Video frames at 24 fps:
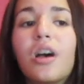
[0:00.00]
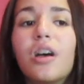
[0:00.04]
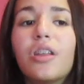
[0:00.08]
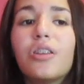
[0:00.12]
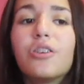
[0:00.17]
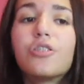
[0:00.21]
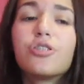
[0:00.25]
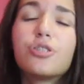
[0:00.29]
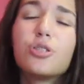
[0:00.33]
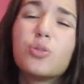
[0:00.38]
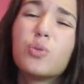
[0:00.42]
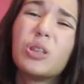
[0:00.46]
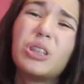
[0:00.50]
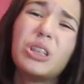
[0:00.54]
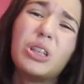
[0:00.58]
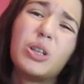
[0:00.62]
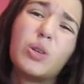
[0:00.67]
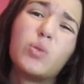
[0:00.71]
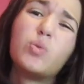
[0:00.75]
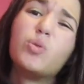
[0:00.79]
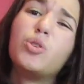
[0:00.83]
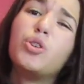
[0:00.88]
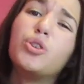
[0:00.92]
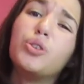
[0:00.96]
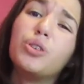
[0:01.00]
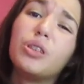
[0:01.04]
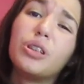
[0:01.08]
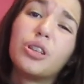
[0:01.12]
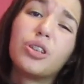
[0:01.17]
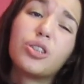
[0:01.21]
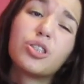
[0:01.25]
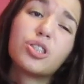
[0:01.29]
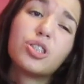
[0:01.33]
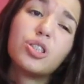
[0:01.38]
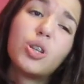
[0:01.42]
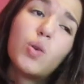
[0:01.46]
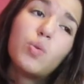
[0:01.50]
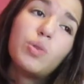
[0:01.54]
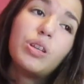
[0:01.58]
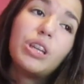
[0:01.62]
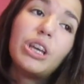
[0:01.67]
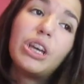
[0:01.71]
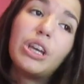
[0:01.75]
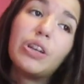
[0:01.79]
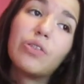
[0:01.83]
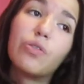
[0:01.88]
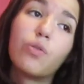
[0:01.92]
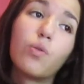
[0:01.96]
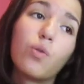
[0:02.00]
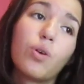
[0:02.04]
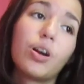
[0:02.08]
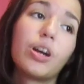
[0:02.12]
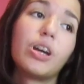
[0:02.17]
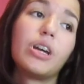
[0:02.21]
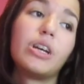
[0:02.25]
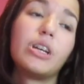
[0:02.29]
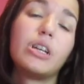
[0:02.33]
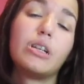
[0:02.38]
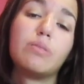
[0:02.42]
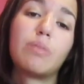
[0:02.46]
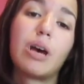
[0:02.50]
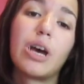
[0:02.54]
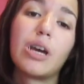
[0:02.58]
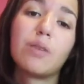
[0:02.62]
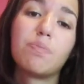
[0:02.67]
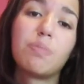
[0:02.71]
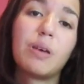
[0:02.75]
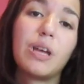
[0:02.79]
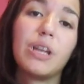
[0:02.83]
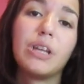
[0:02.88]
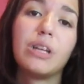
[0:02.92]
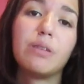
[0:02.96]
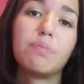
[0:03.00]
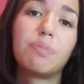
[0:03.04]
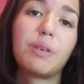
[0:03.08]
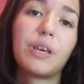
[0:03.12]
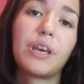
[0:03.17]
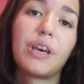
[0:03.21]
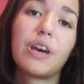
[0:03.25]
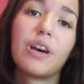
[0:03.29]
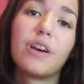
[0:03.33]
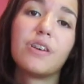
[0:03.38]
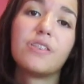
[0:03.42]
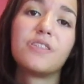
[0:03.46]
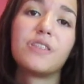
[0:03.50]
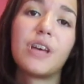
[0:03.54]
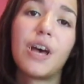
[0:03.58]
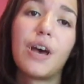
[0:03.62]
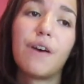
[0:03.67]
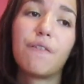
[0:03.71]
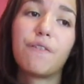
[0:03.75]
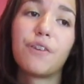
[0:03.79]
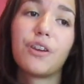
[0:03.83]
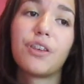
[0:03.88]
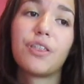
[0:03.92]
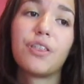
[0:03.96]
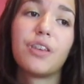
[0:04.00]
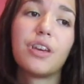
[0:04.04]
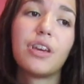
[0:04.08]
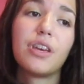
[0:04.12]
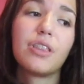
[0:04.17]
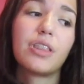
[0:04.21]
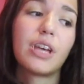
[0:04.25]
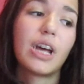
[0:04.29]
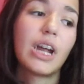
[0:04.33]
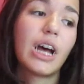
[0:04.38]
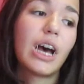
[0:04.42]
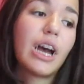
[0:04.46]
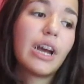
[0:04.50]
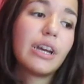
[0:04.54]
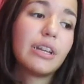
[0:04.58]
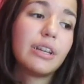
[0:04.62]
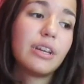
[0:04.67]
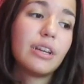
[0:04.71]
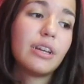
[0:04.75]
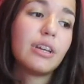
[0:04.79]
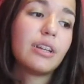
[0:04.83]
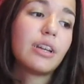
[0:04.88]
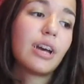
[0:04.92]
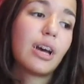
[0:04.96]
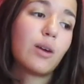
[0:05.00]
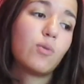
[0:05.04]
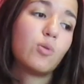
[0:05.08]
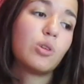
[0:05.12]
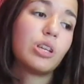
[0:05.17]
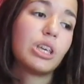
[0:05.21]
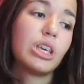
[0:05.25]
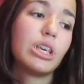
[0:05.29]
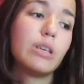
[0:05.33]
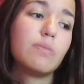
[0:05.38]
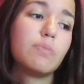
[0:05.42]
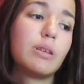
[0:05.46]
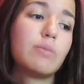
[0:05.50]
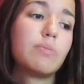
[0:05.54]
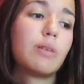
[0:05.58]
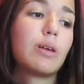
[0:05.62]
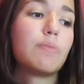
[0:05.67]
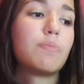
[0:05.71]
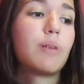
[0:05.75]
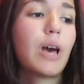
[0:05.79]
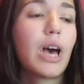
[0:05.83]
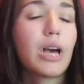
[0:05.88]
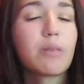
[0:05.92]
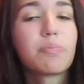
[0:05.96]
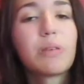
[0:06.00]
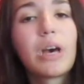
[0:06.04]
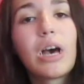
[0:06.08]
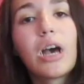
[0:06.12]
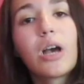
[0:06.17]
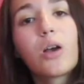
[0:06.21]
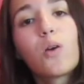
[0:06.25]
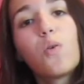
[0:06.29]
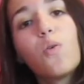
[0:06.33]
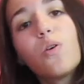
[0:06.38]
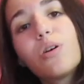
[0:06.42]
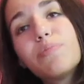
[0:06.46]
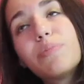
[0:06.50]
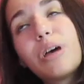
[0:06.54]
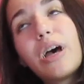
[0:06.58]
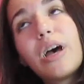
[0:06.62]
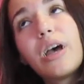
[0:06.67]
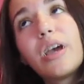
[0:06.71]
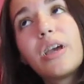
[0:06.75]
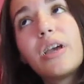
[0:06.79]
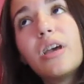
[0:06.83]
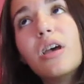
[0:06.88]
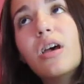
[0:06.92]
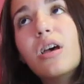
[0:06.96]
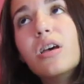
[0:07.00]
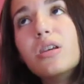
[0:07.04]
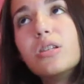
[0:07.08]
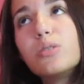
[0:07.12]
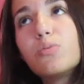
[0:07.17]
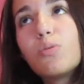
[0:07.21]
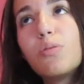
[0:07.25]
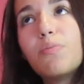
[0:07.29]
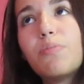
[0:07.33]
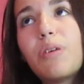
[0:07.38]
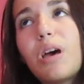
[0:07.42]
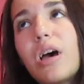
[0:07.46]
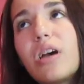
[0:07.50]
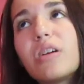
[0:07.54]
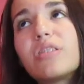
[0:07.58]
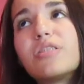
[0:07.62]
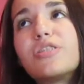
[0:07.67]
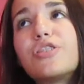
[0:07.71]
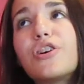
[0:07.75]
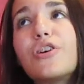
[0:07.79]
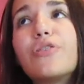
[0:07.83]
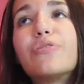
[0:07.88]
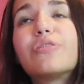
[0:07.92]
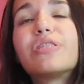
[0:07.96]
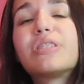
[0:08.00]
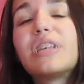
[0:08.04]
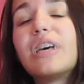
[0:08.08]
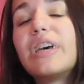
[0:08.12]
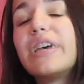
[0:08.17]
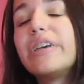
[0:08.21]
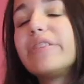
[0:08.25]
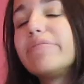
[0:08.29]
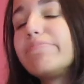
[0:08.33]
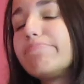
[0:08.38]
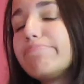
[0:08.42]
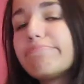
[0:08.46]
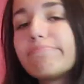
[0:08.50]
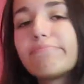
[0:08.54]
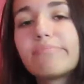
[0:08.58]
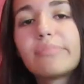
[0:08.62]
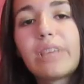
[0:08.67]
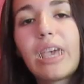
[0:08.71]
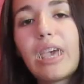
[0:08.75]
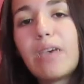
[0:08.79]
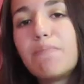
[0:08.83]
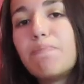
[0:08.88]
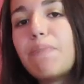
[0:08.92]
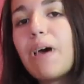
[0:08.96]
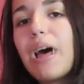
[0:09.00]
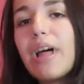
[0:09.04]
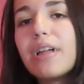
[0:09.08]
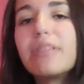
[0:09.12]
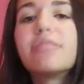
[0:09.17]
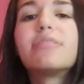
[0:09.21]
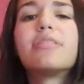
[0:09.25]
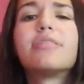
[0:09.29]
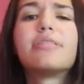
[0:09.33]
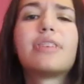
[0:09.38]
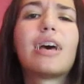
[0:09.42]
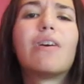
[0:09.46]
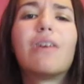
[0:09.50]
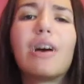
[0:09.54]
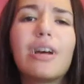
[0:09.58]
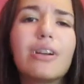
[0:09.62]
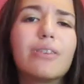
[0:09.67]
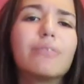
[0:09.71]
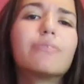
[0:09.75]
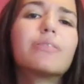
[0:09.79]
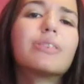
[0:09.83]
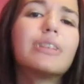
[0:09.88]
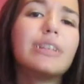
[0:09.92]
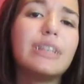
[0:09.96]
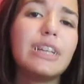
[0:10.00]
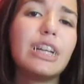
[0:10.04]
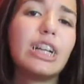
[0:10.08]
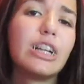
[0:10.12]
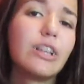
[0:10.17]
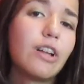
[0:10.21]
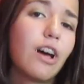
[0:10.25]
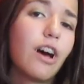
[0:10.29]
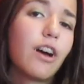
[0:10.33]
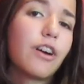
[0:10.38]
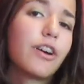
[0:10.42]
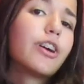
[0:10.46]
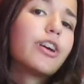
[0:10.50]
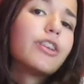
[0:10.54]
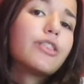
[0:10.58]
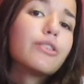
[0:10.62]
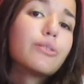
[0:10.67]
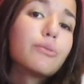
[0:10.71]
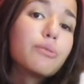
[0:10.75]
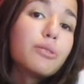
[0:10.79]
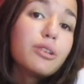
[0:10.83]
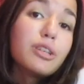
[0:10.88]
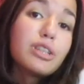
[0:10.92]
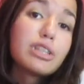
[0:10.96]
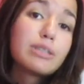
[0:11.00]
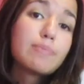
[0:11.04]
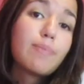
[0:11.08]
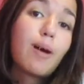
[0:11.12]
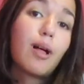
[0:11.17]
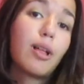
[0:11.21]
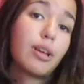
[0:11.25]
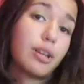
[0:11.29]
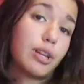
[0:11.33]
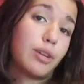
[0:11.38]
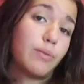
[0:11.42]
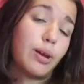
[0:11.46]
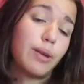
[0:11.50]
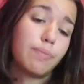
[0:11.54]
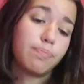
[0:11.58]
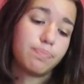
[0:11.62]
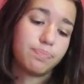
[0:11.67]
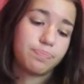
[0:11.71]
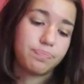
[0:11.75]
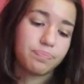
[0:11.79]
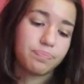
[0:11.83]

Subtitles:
There's no need for it, in my opinion, because everything that I need, I would keep in my backpack or my swim bag. So it's like, it balances out. I don't really need a locker, and they're really small anyway.